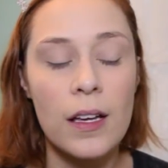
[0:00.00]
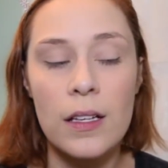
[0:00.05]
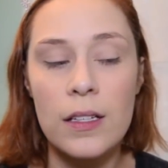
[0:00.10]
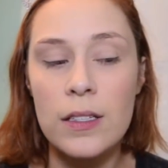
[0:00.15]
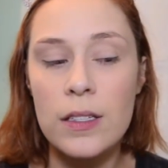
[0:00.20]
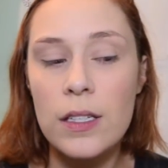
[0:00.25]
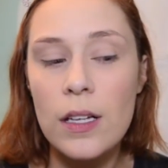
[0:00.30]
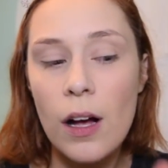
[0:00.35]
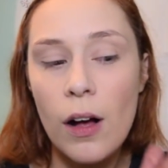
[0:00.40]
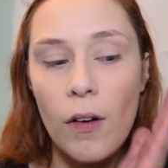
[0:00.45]

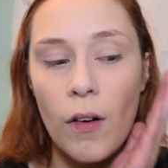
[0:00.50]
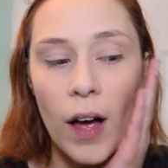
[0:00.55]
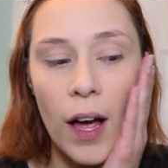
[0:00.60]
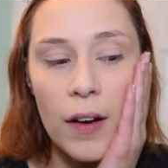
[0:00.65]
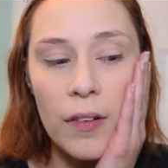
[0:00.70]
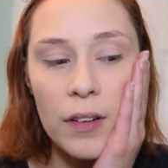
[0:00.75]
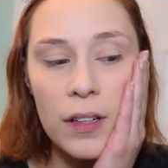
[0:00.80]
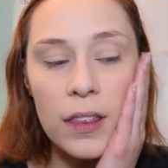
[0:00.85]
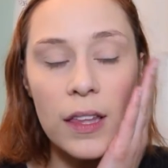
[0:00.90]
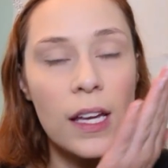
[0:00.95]
So
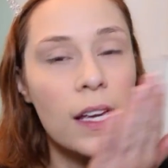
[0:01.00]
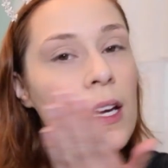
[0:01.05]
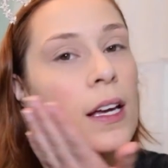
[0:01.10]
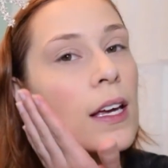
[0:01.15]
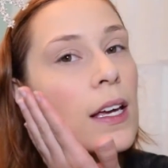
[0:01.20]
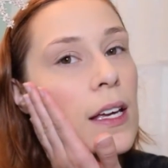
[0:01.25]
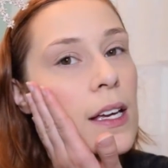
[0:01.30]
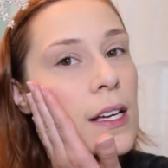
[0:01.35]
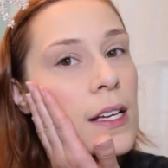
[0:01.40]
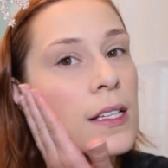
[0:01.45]
everything
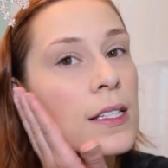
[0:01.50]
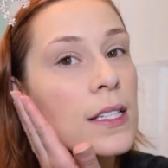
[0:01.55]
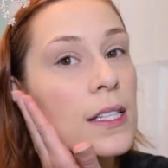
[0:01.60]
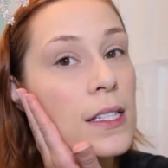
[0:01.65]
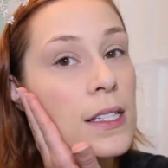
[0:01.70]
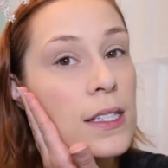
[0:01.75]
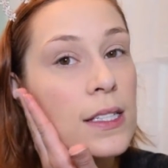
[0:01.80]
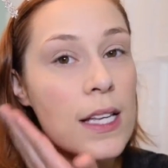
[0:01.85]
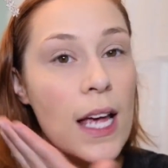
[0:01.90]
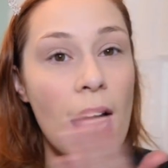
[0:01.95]
is
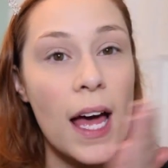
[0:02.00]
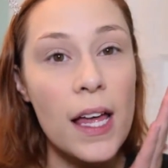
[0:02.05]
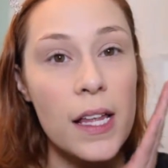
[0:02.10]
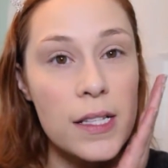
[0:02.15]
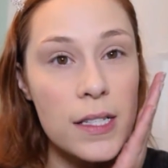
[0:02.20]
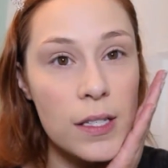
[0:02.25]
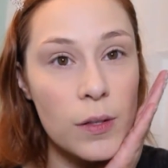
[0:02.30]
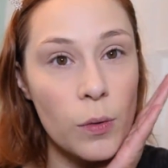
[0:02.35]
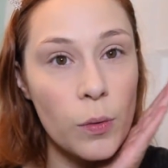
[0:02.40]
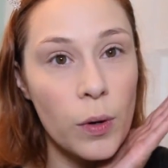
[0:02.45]

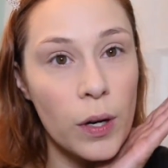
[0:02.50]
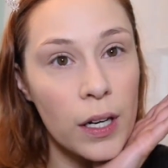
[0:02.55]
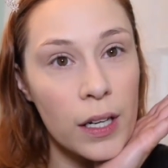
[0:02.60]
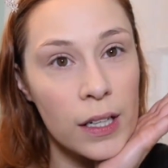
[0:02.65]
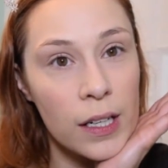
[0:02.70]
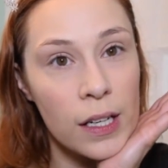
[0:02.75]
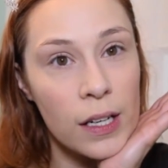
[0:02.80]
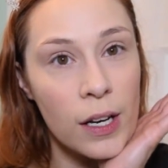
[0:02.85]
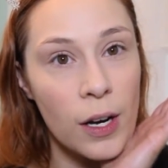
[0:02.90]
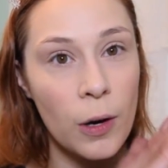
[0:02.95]
set. We're
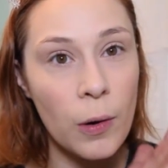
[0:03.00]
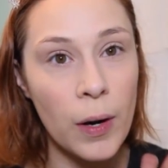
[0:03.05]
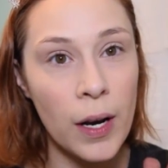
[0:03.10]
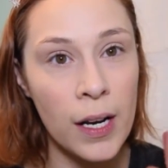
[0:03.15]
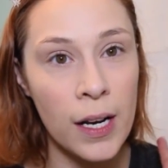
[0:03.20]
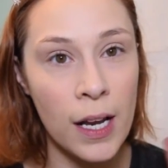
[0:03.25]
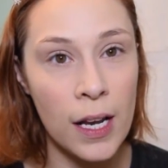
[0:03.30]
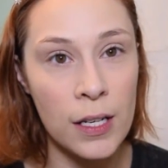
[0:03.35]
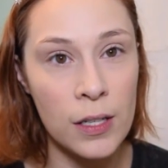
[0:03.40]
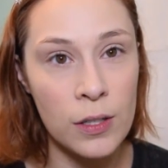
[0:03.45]
going to go in
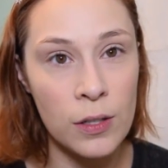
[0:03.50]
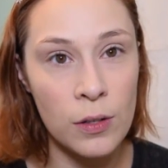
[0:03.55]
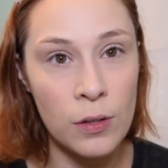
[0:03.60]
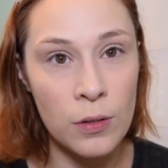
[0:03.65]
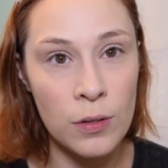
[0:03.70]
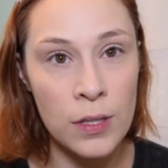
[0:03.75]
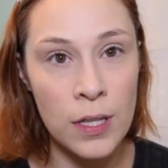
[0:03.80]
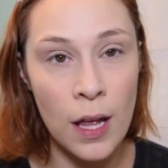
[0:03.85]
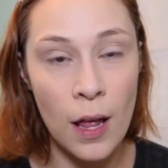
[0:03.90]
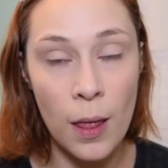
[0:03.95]
and
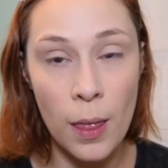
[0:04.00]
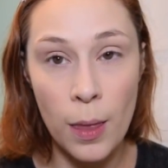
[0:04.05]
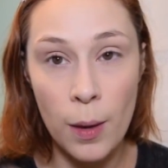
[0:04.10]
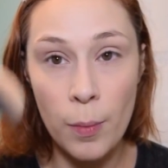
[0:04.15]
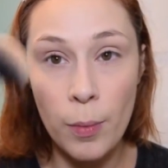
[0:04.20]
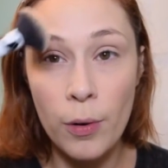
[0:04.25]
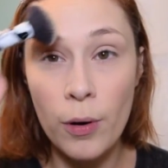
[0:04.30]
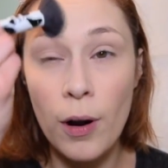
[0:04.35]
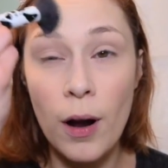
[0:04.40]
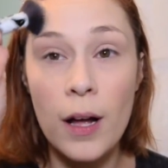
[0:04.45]
use
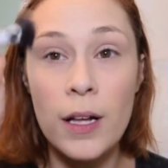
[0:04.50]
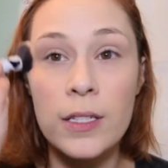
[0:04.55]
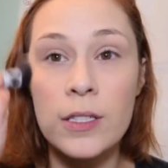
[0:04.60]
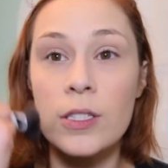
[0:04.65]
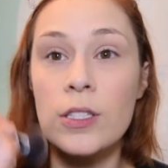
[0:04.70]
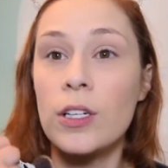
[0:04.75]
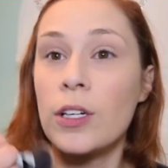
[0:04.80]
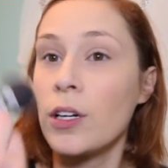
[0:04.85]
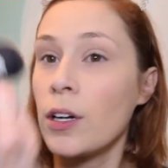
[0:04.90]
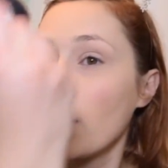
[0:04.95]
the
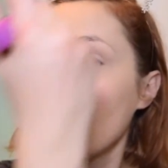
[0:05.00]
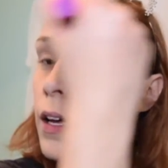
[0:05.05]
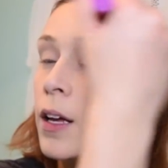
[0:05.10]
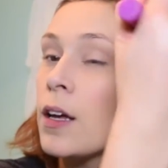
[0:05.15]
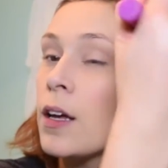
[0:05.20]
bronzer